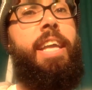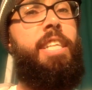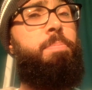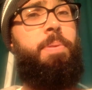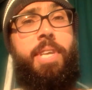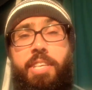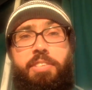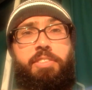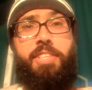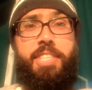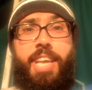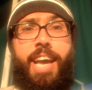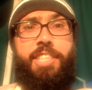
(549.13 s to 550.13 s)
it's because of
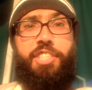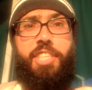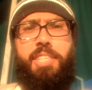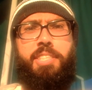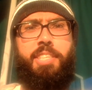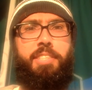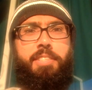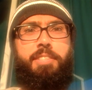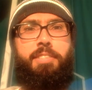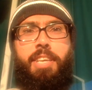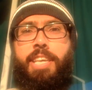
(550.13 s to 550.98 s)
this guy, Jesus.